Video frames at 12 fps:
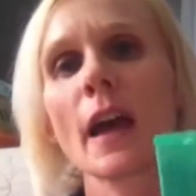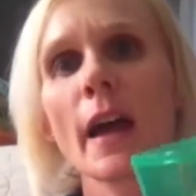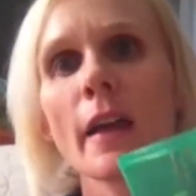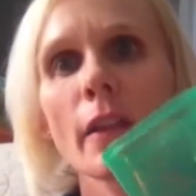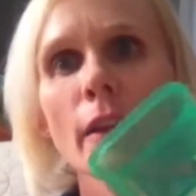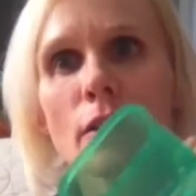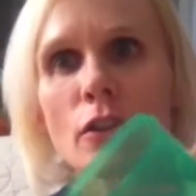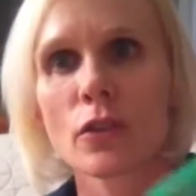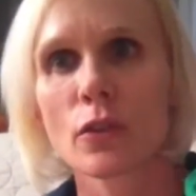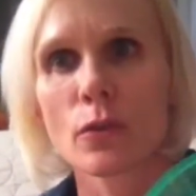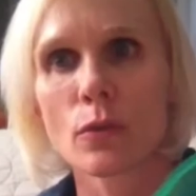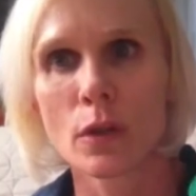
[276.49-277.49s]
I like to
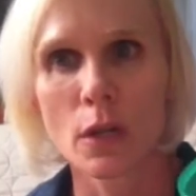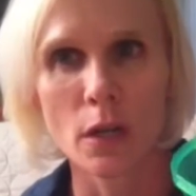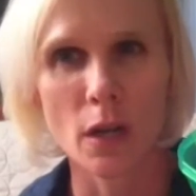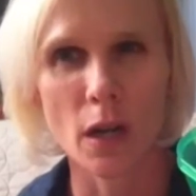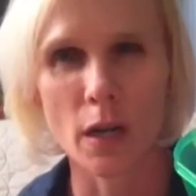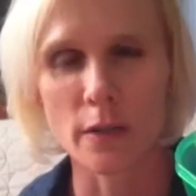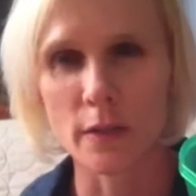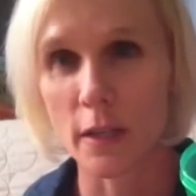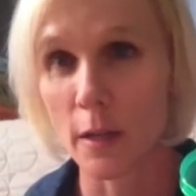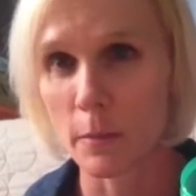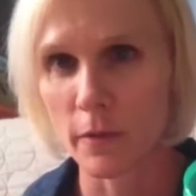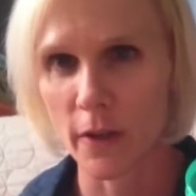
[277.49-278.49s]
do
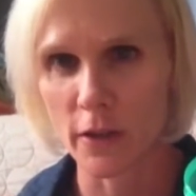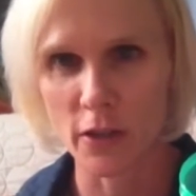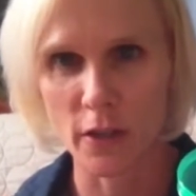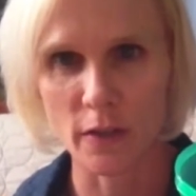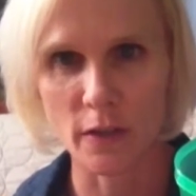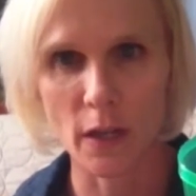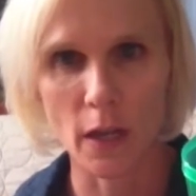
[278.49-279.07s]
steamed veggies.